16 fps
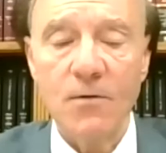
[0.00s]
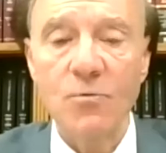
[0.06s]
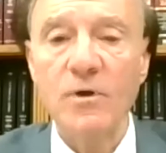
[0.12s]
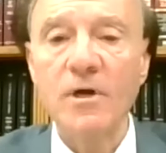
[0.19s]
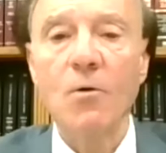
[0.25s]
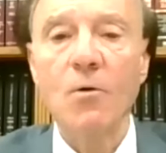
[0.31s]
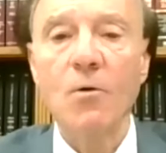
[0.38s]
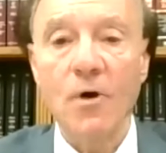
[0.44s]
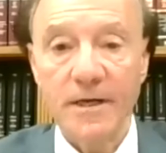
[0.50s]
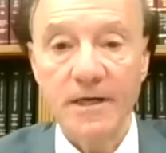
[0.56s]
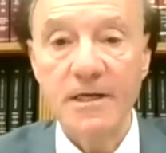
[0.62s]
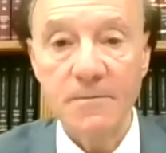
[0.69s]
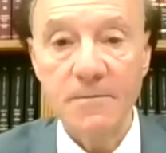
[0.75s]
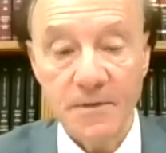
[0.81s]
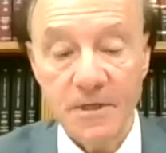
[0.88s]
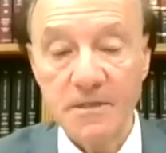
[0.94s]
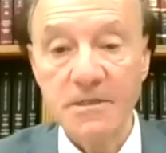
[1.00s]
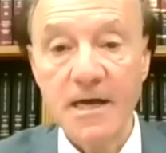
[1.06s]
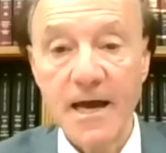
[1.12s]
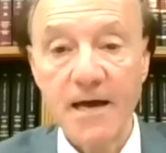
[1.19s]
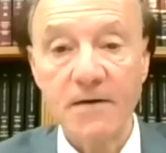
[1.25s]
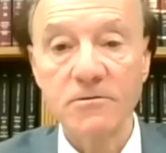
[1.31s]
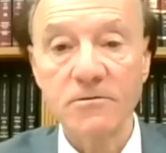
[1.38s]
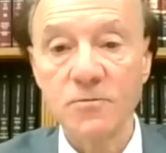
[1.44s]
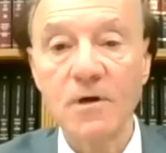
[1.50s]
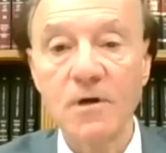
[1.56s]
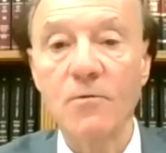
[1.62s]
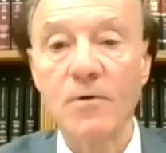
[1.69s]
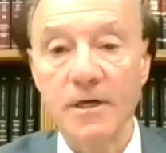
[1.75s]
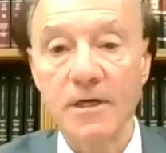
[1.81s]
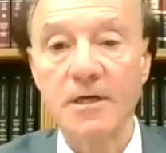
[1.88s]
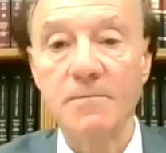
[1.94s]
don't want to keep this house. We don't
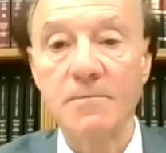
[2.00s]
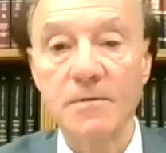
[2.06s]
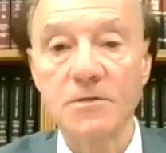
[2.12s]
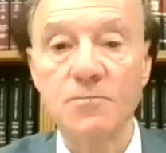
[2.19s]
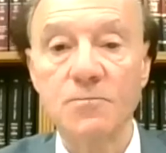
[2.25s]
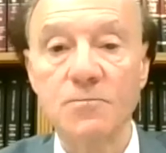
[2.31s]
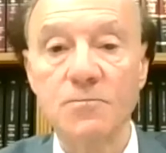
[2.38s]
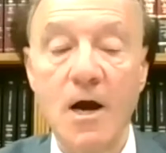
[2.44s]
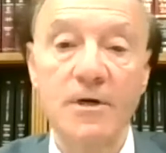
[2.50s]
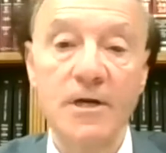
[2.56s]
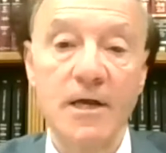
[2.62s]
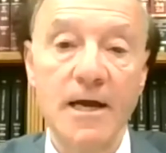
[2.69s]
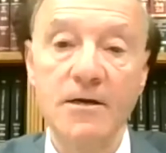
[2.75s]
want to keep this property.